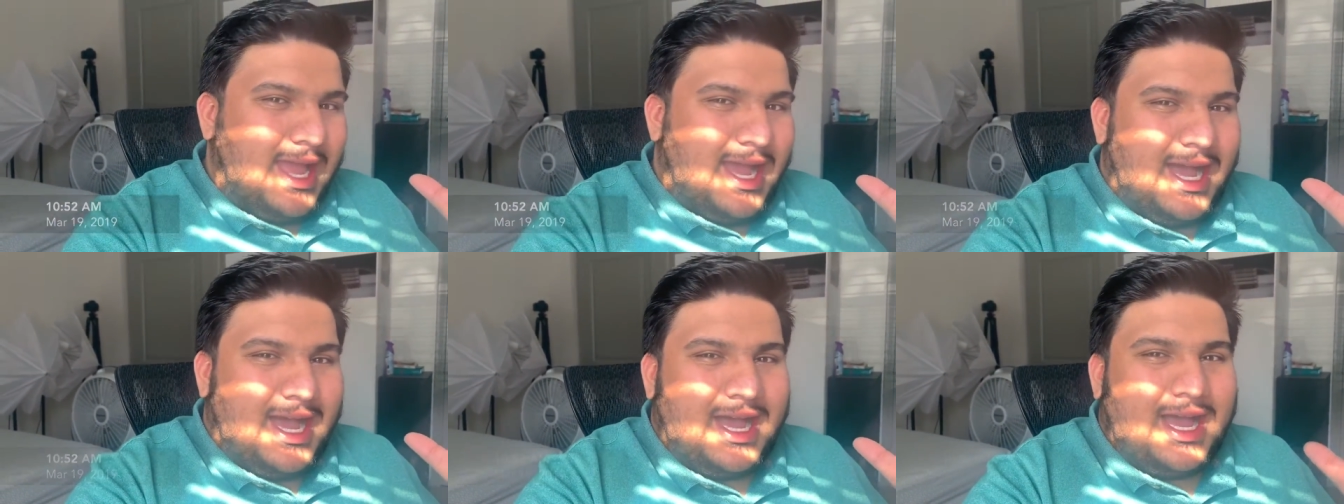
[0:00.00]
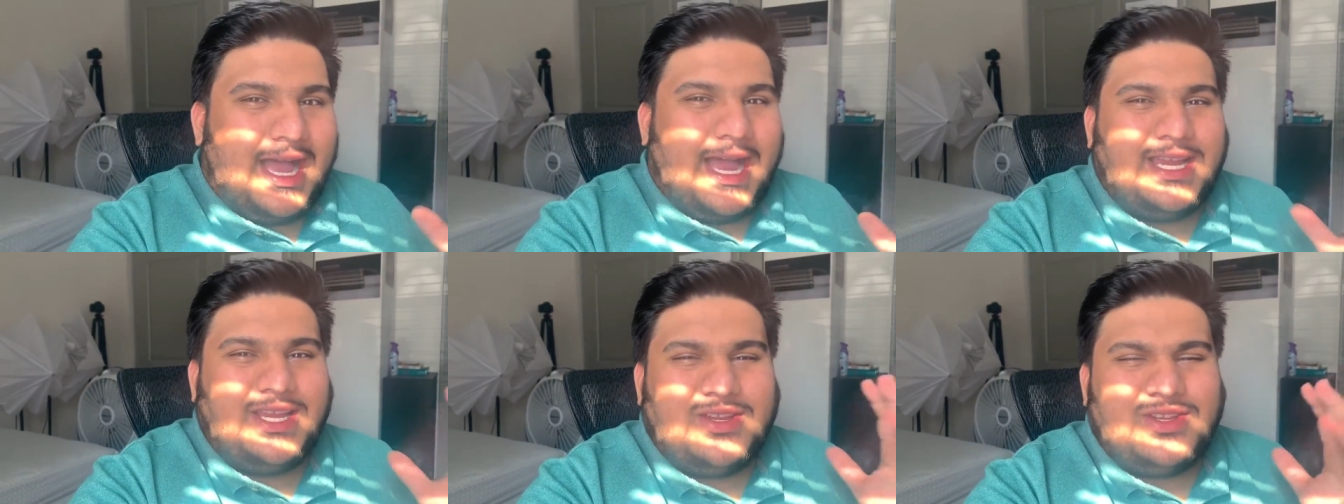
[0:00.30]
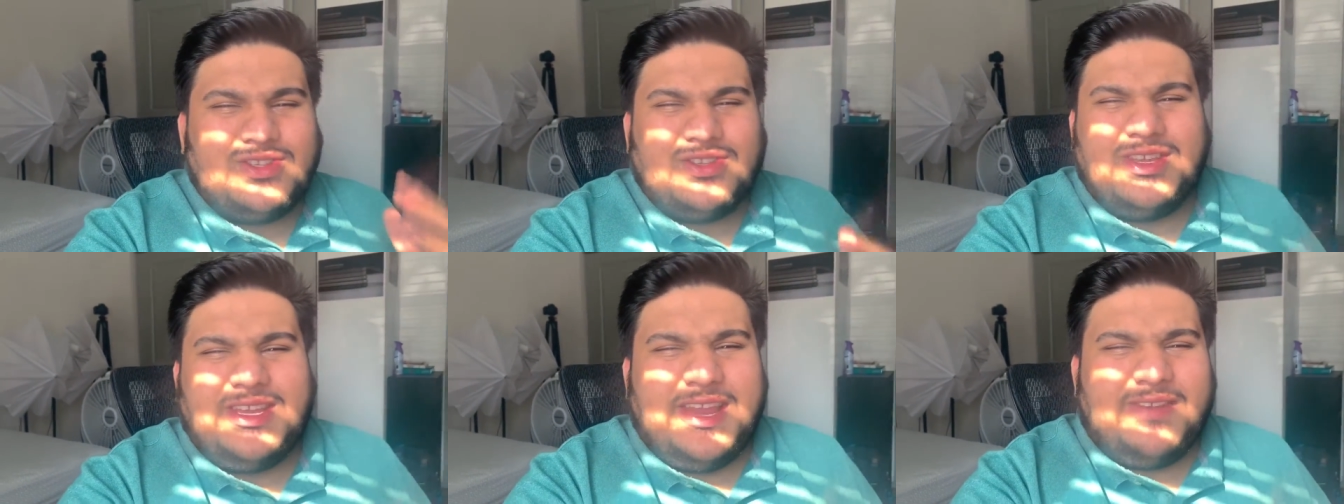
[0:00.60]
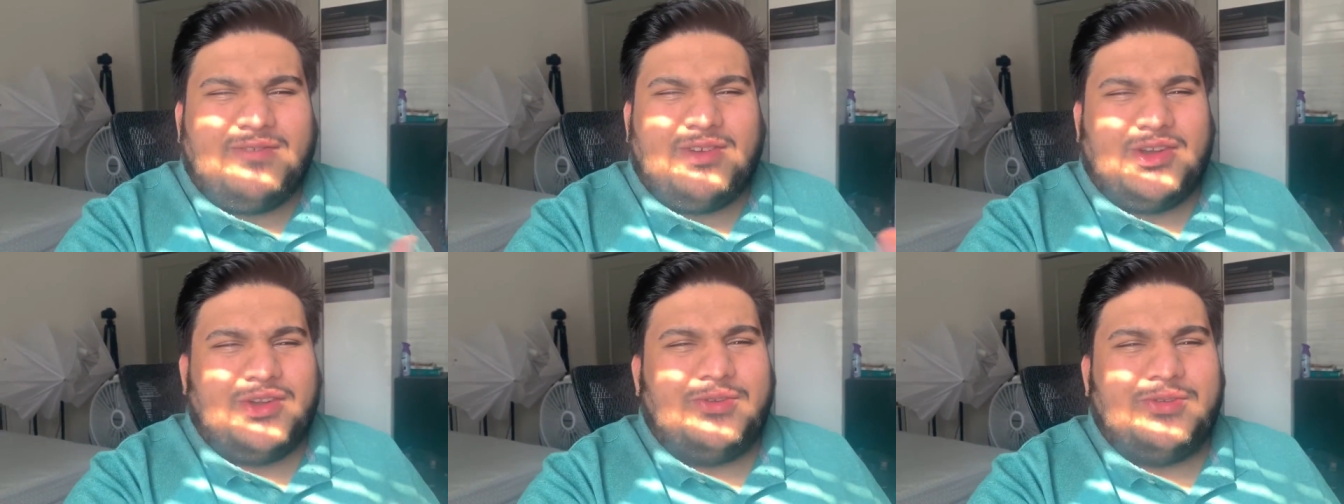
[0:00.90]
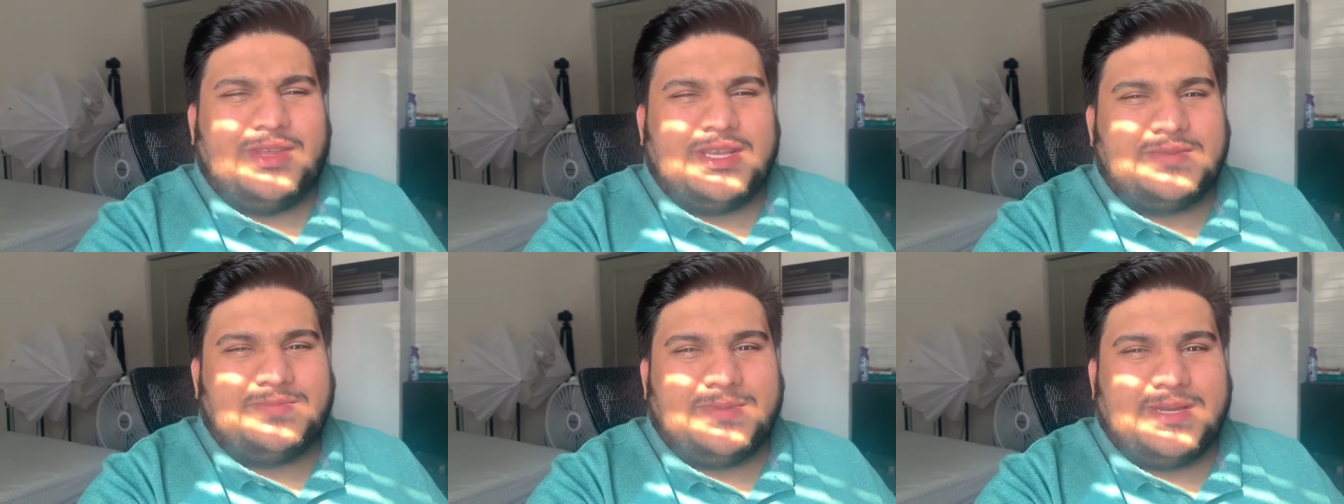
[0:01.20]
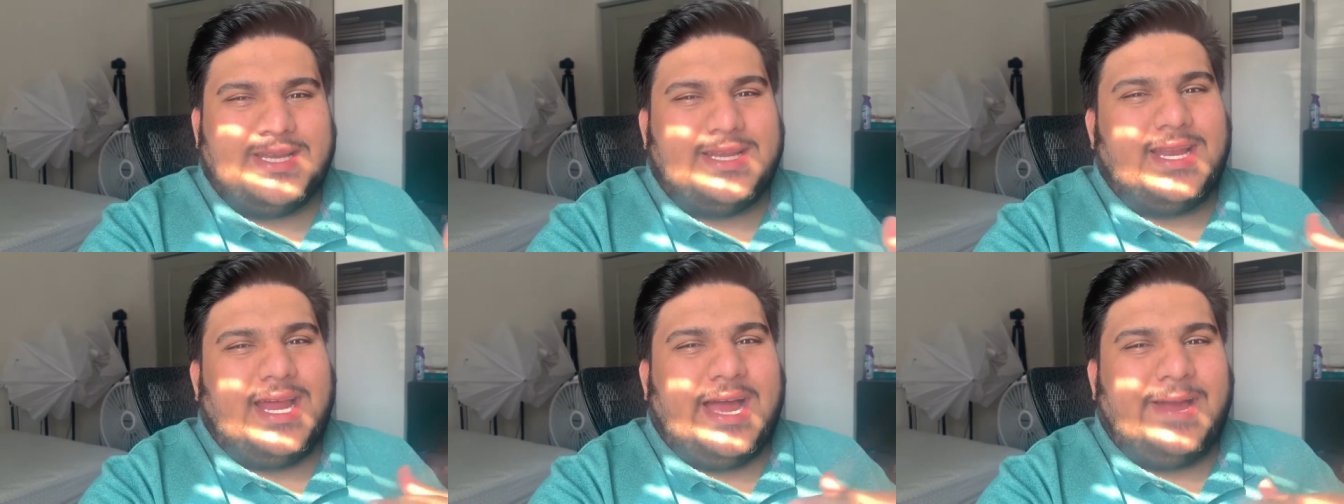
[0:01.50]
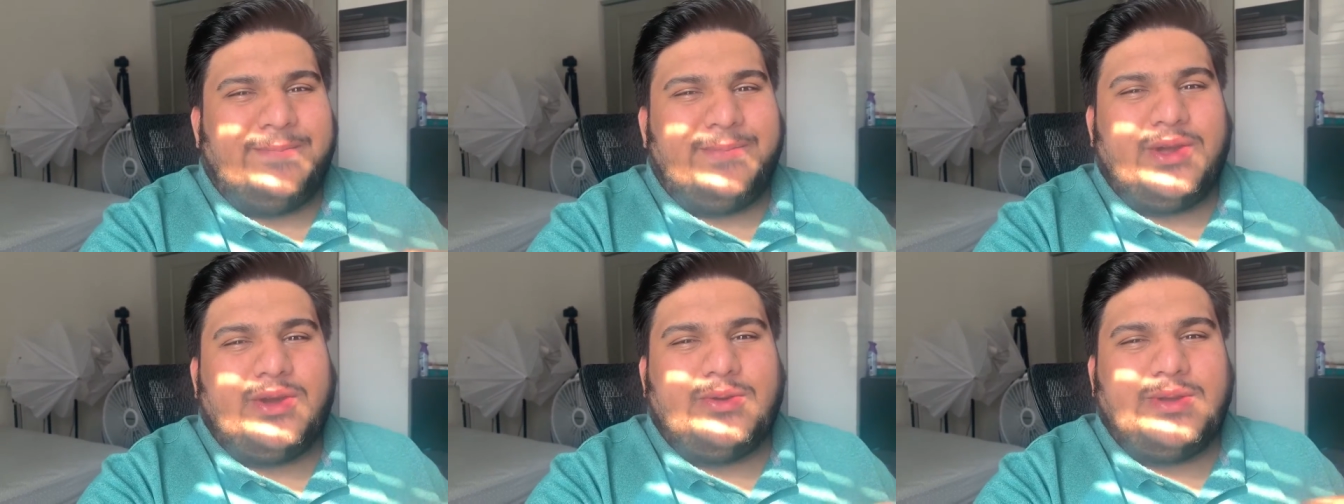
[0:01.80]
I usually never do this, but
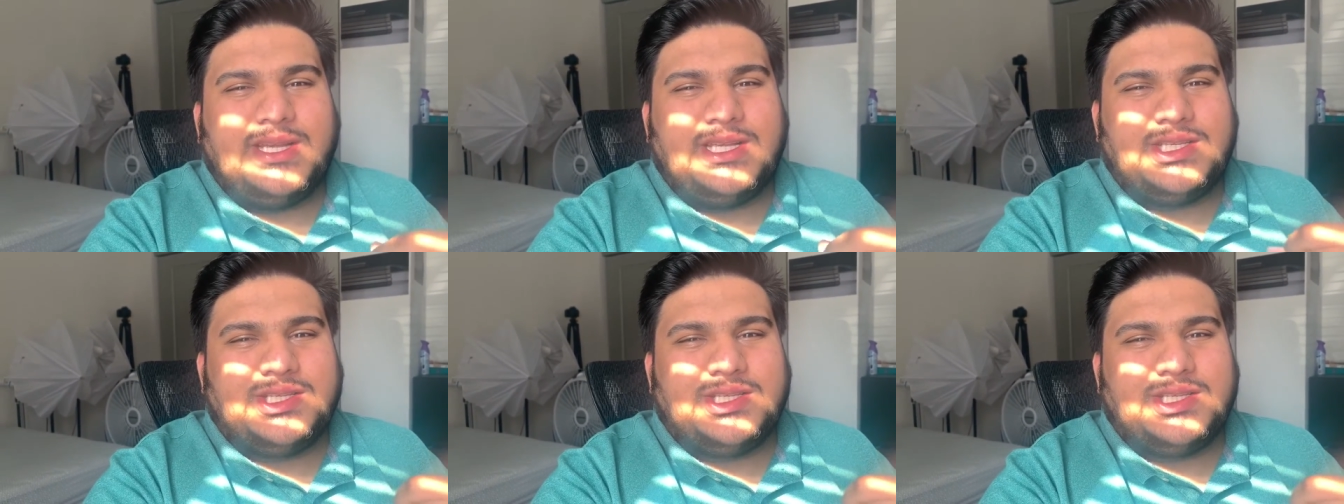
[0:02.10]
I'm going